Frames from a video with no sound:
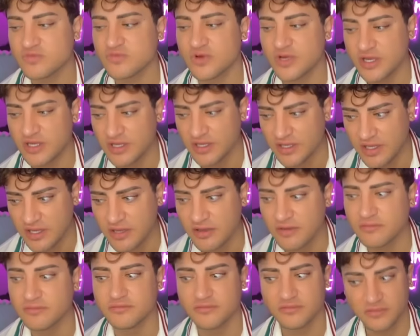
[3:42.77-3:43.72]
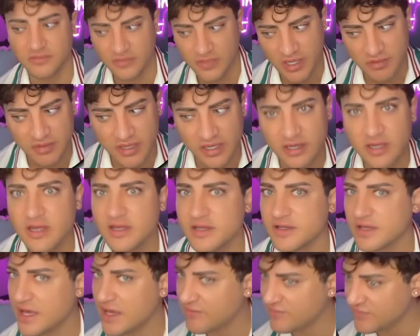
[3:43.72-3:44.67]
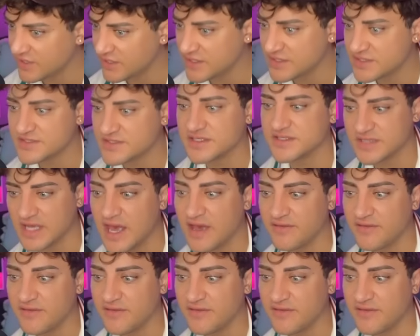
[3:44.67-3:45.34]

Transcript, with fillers: really, I mean, the evidence is